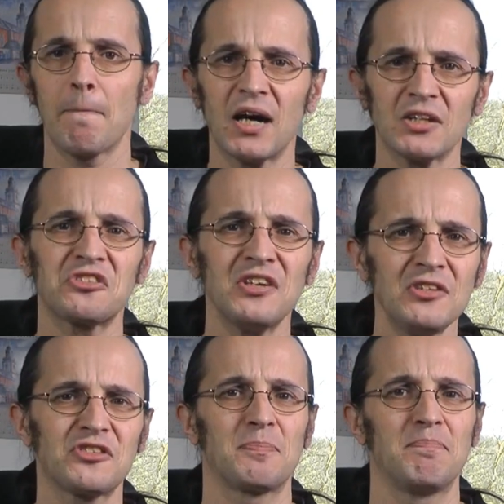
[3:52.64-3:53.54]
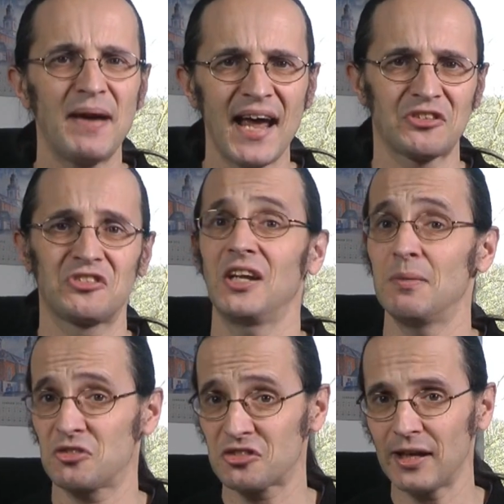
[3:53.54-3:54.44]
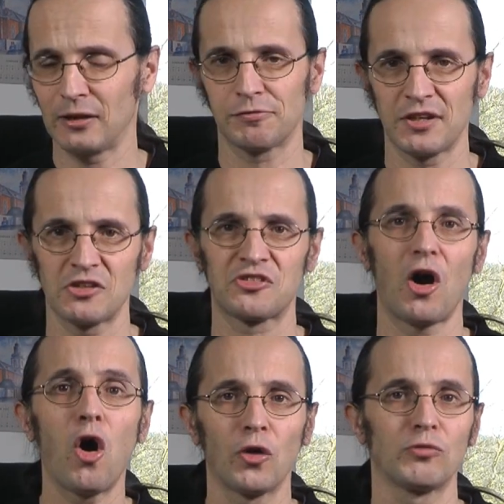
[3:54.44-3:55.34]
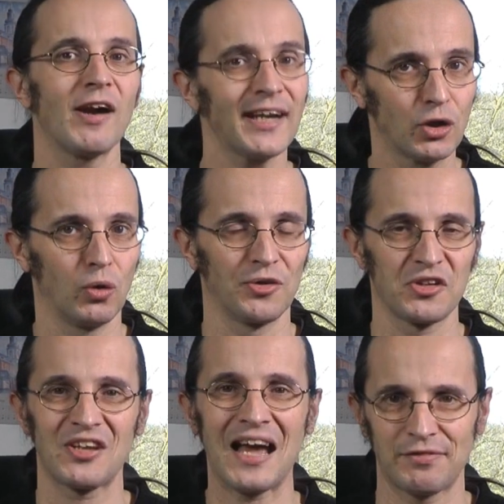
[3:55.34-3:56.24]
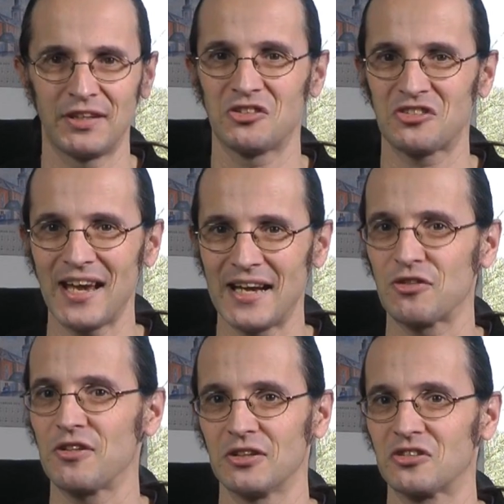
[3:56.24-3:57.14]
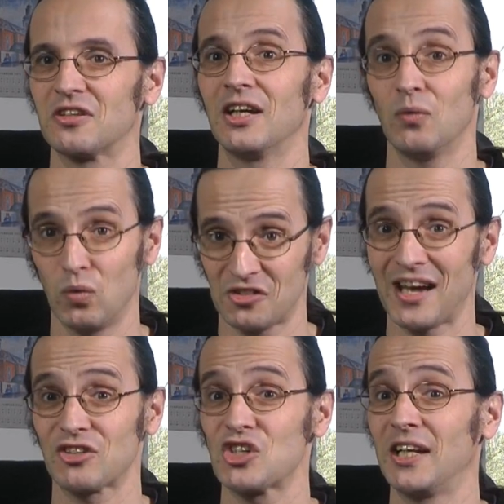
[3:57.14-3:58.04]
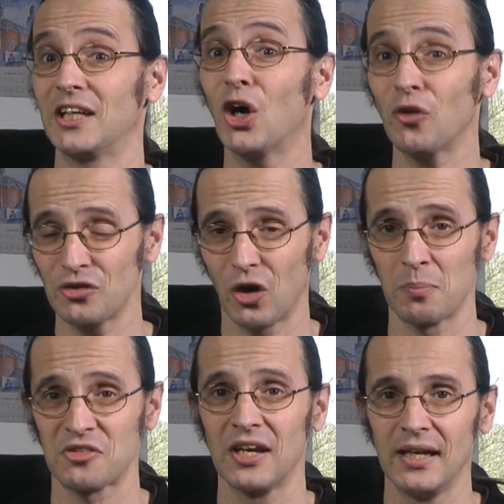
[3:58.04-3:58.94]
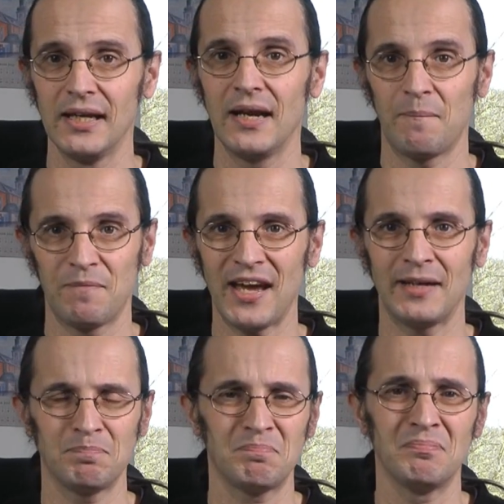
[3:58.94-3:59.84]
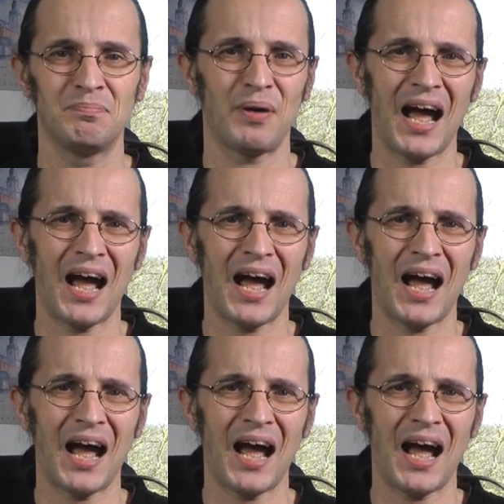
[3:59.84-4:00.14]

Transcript: But since Best himself is on record as having said that it was actually condoms, then